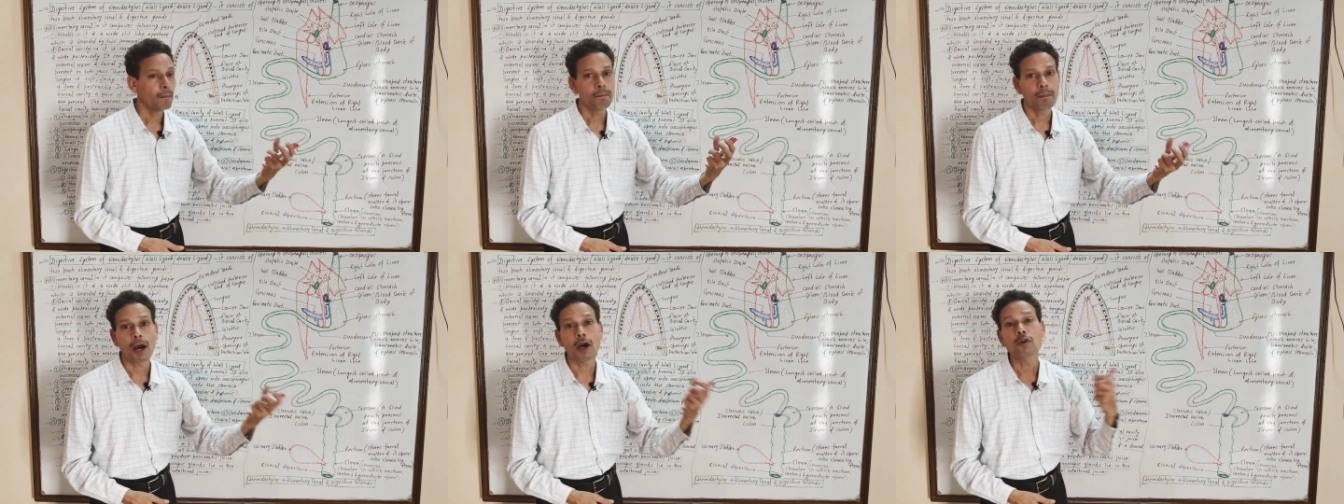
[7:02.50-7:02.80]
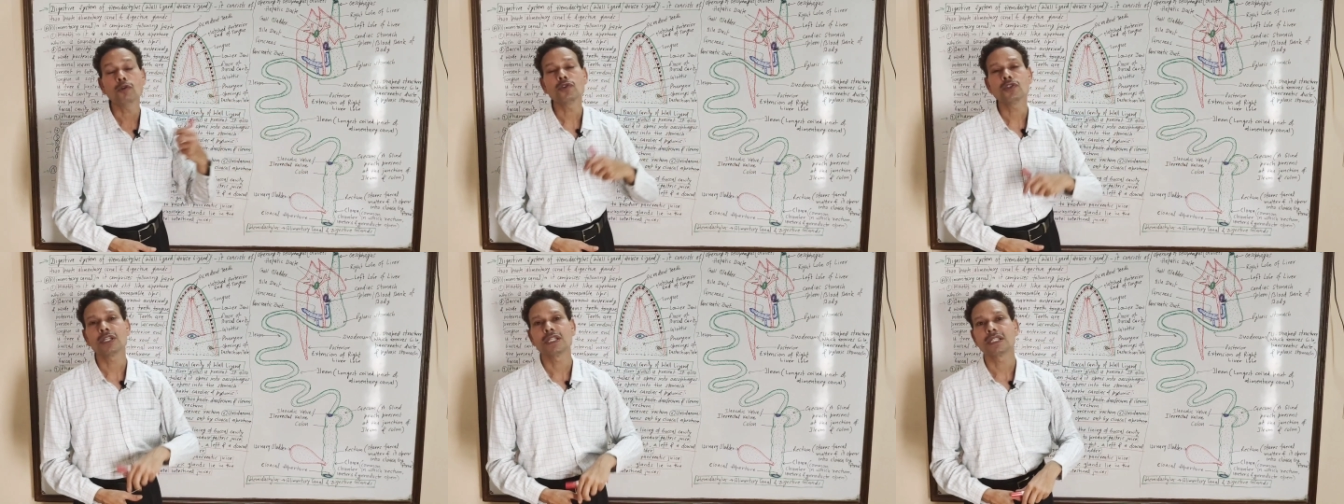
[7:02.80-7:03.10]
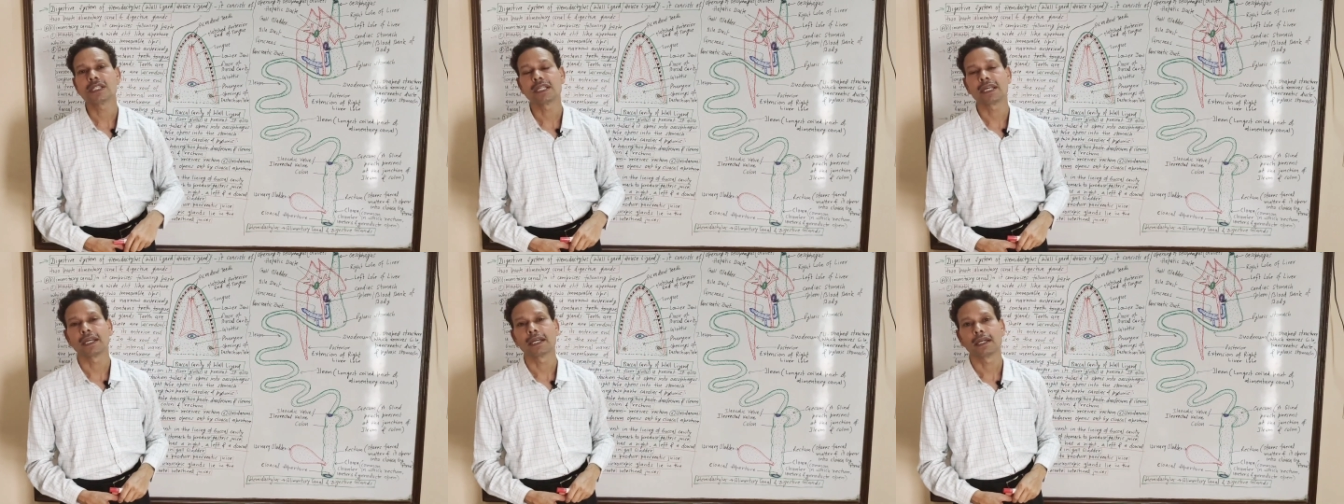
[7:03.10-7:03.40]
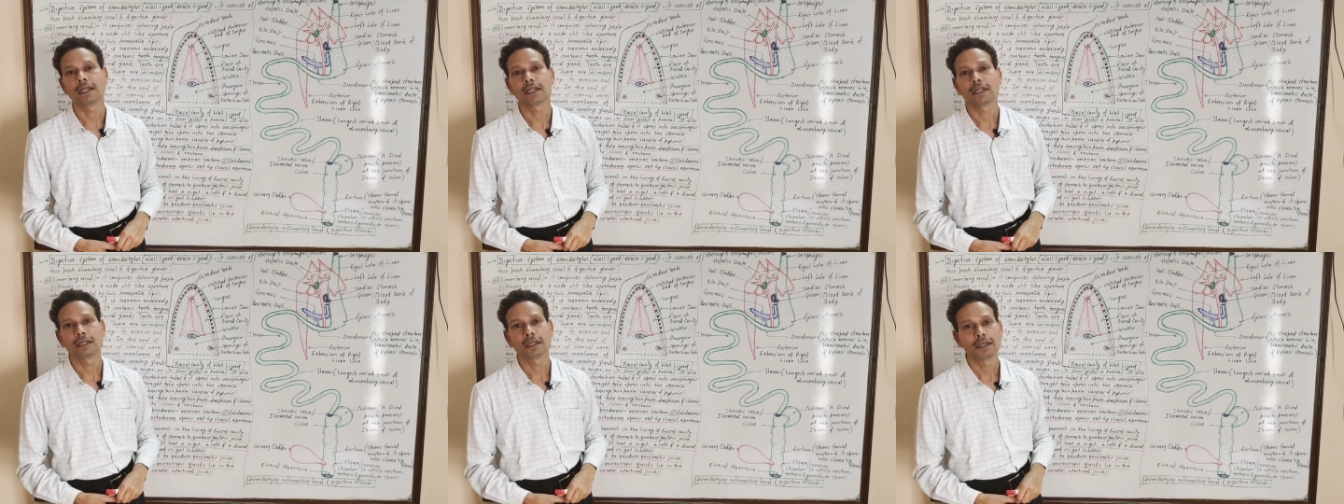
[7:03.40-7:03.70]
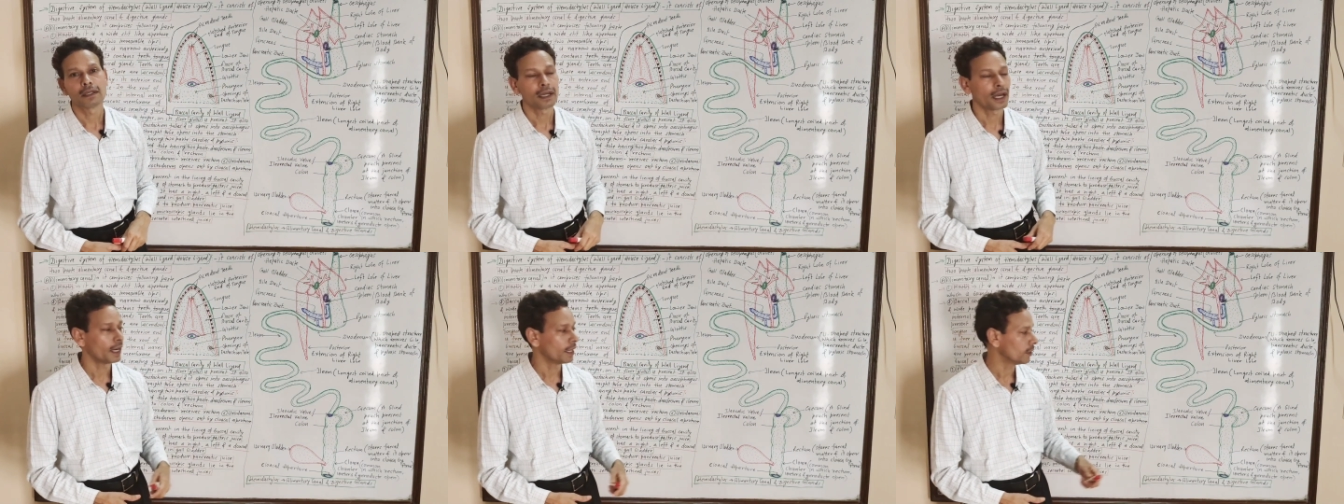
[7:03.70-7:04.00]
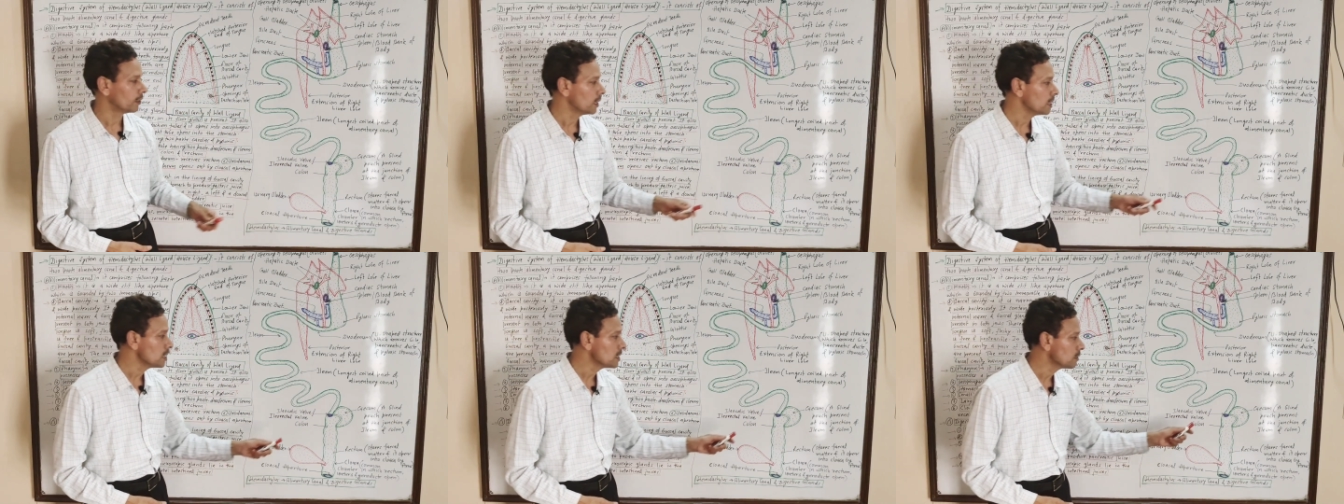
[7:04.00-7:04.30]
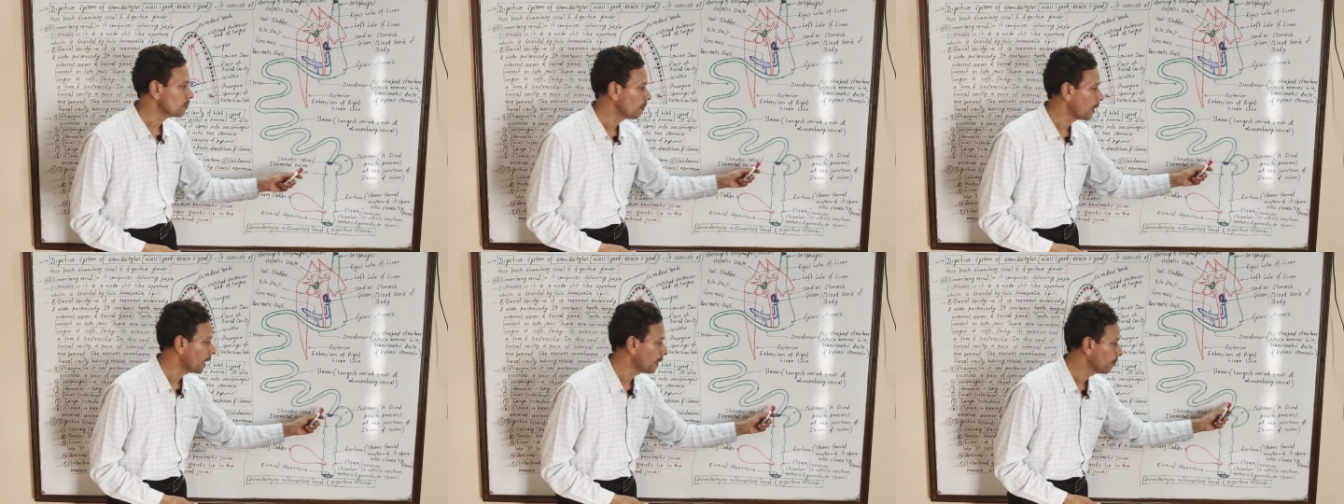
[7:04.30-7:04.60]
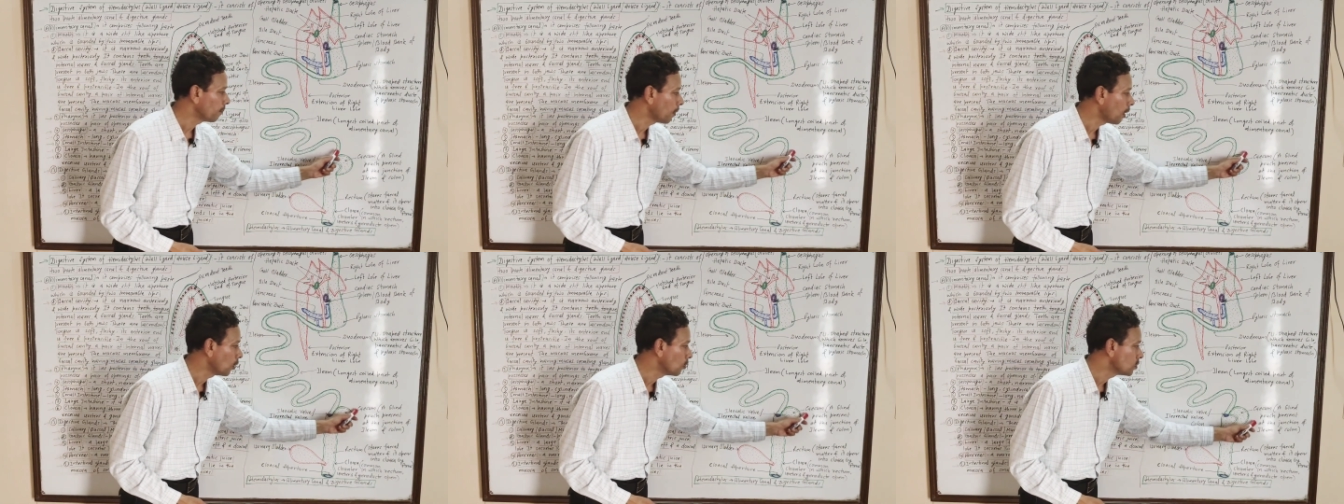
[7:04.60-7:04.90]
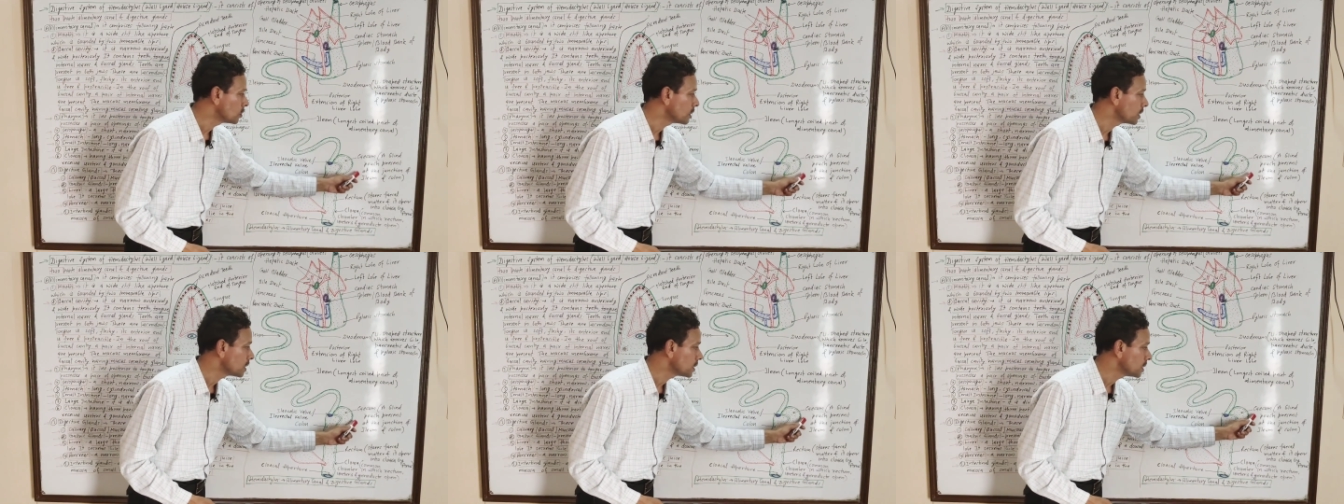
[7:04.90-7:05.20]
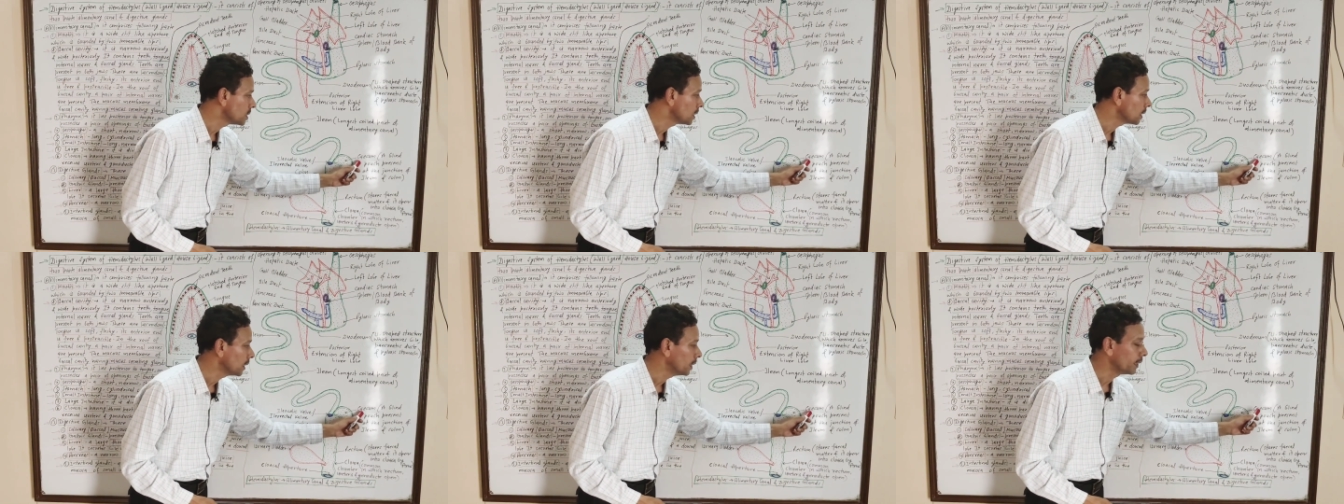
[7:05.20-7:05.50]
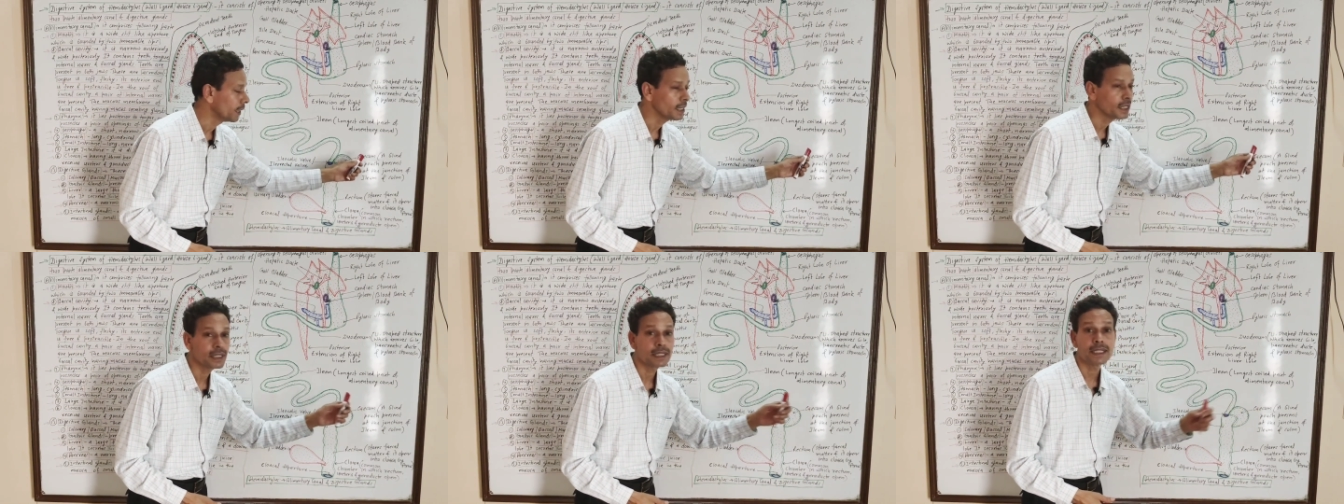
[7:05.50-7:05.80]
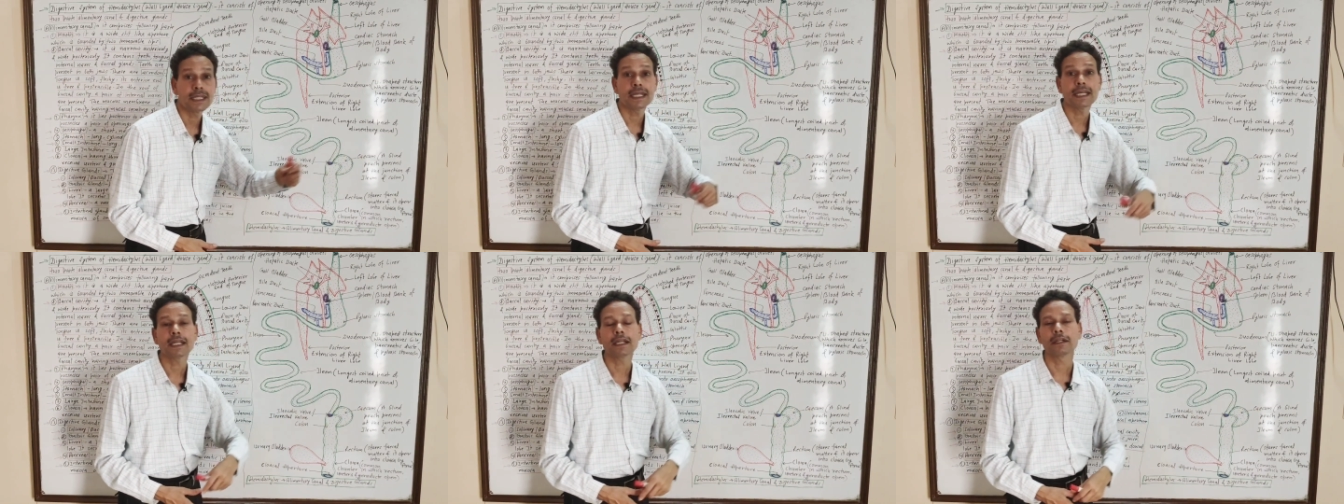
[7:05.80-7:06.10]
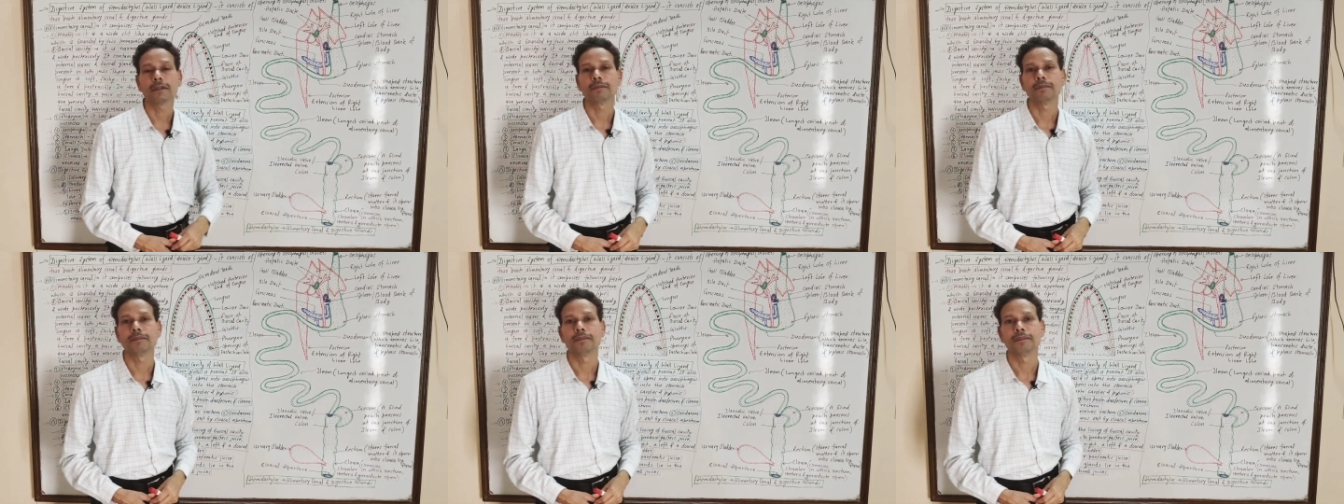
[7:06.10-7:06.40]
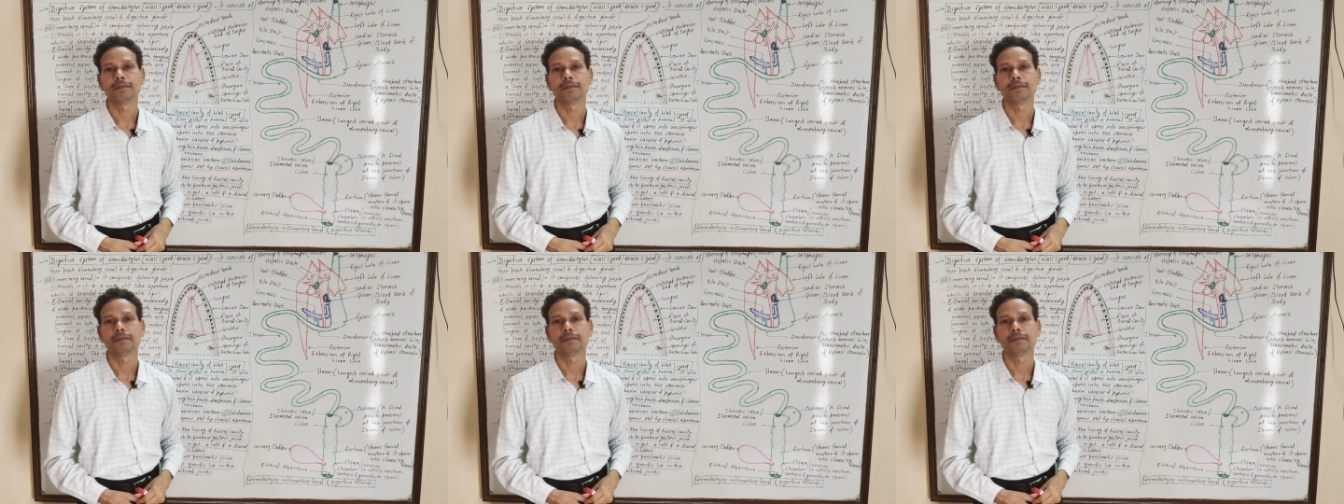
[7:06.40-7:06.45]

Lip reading: pouch is there, and this blind pouch is, it is cecum.